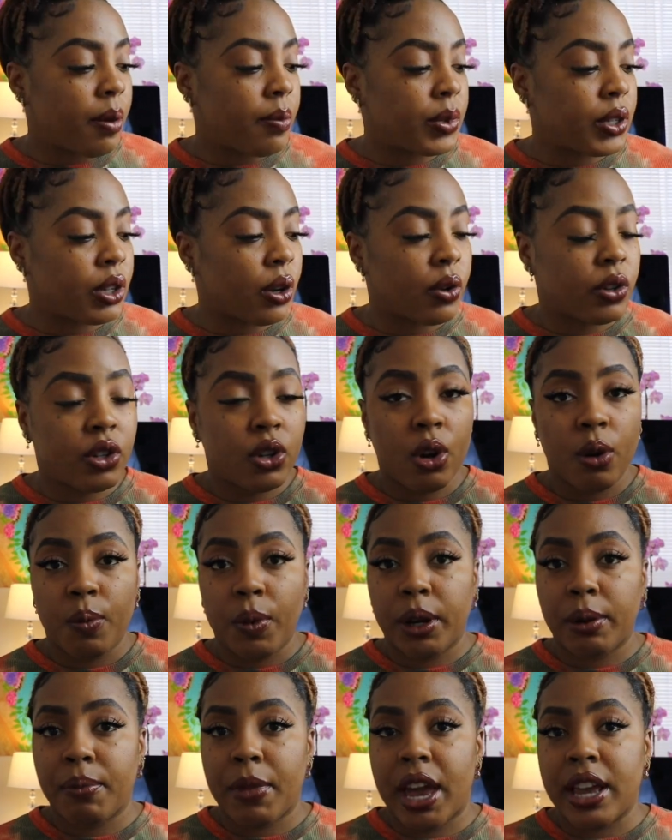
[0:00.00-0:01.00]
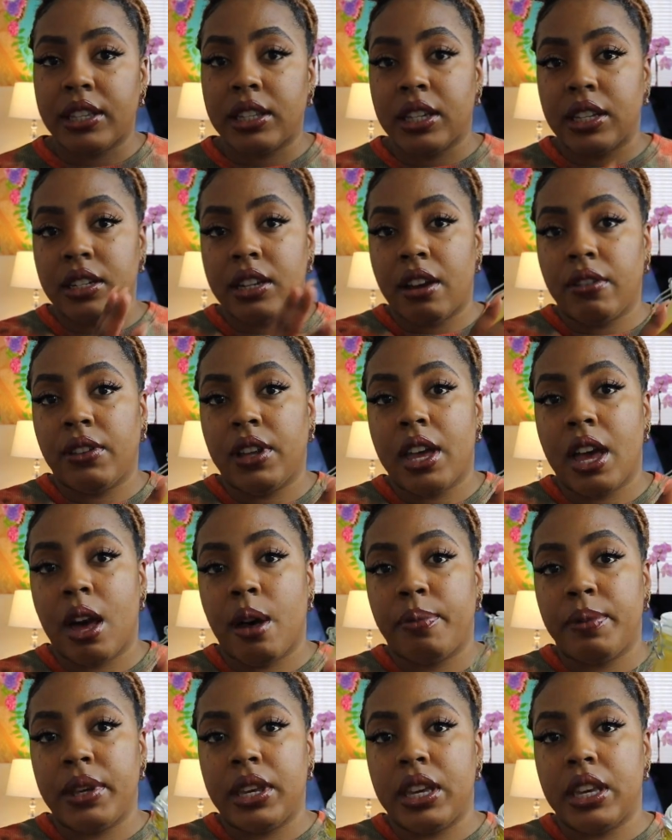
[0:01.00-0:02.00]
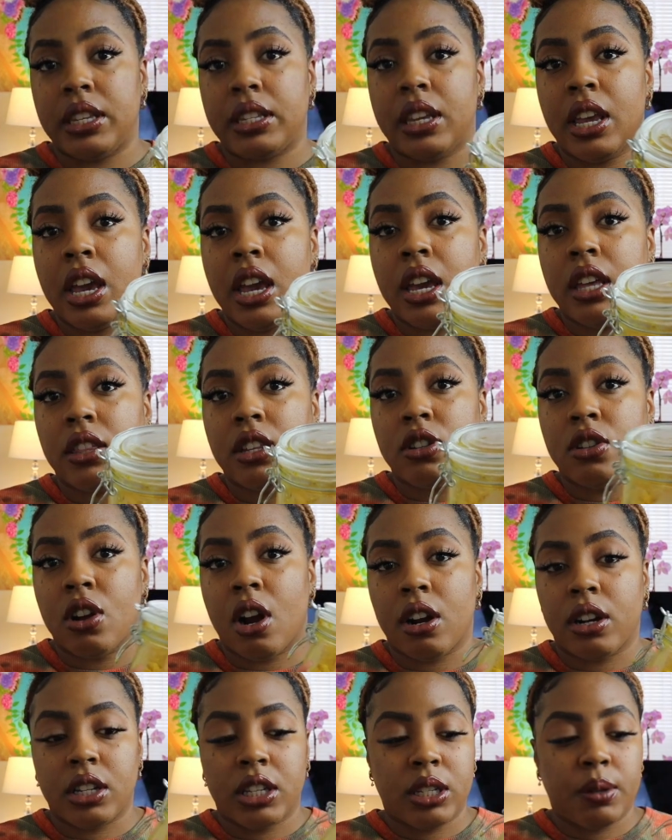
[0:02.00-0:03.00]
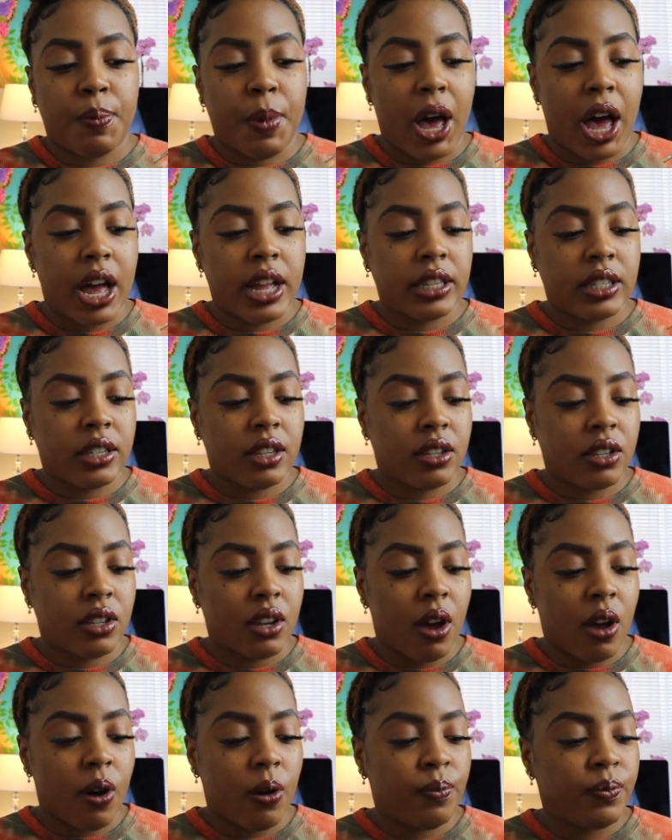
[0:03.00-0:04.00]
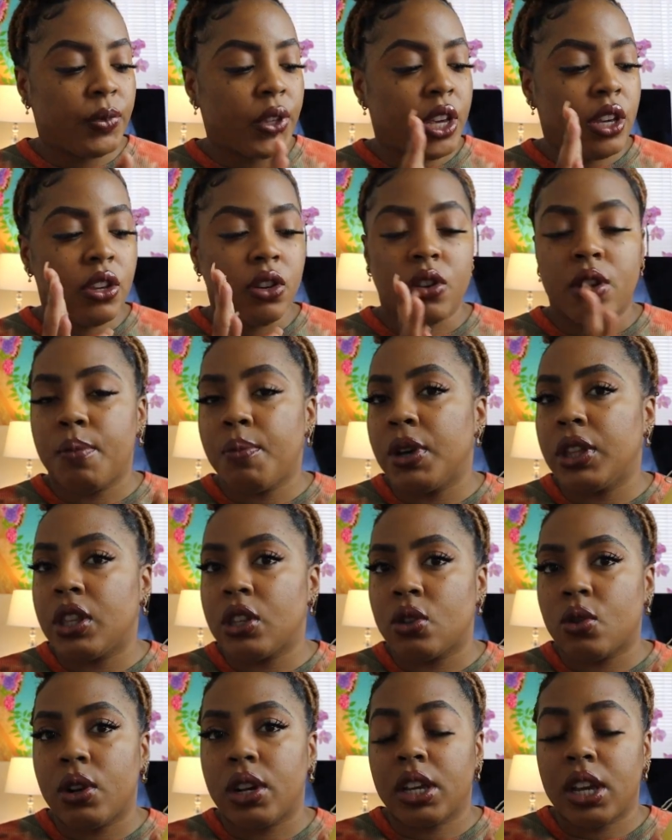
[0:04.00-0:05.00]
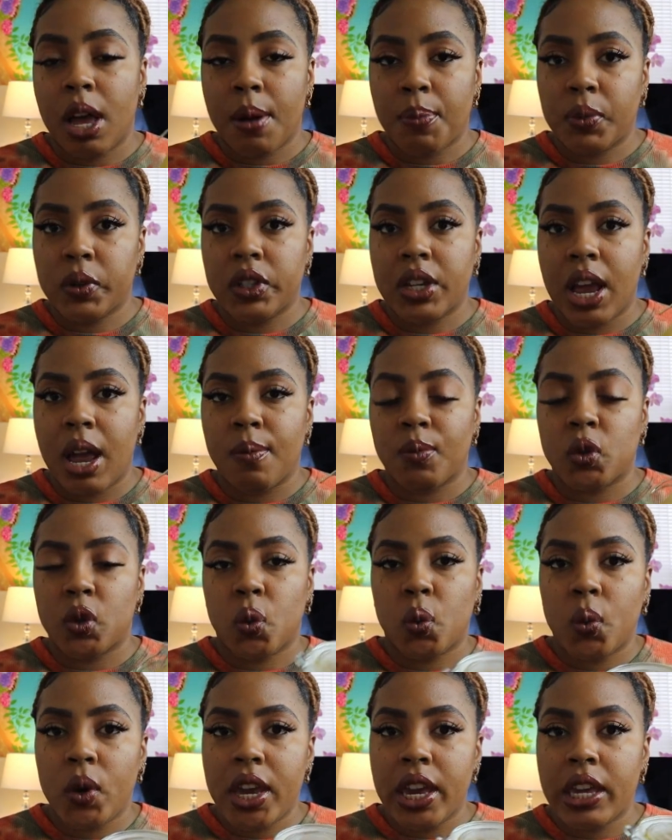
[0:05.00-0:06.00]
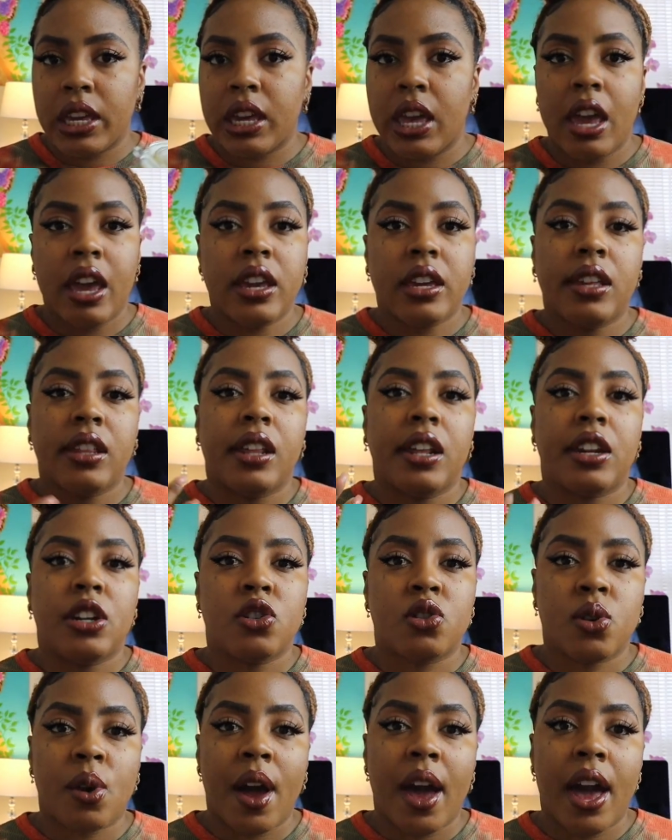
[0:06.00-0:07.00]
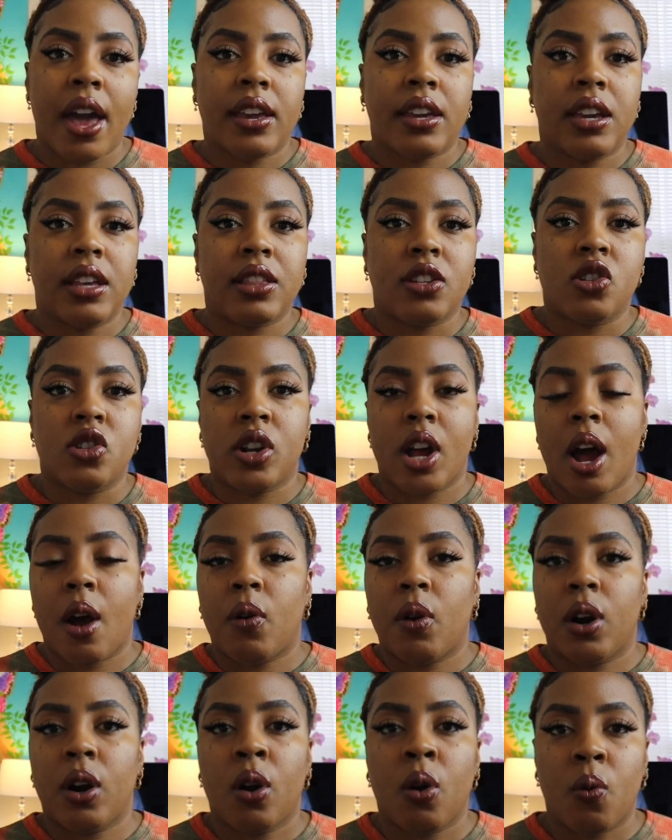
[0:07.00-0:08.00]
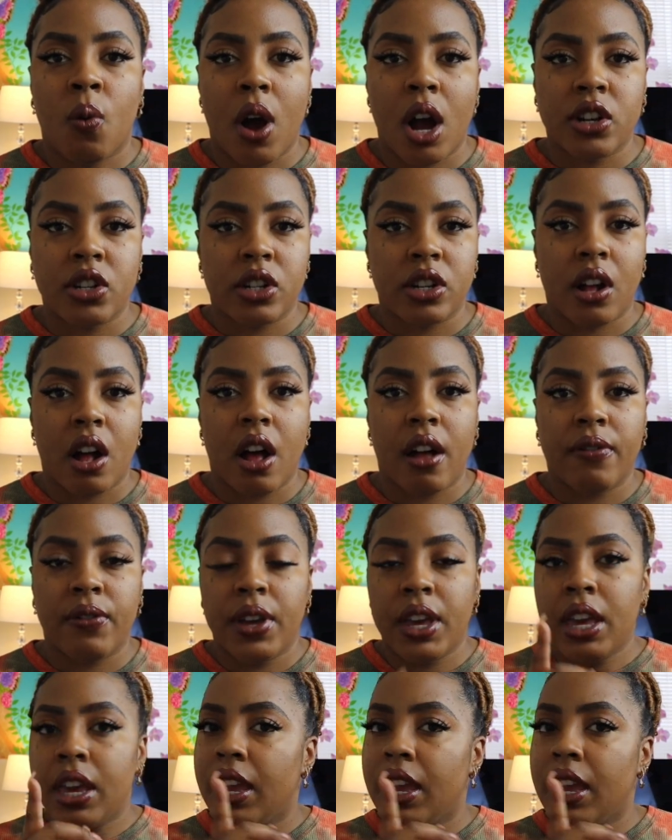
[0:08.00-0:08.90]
So a turmeric mask can definitely help ease the dark spots. So you can put this on a couple times a week. You let it dry, get in the shower, wash it off.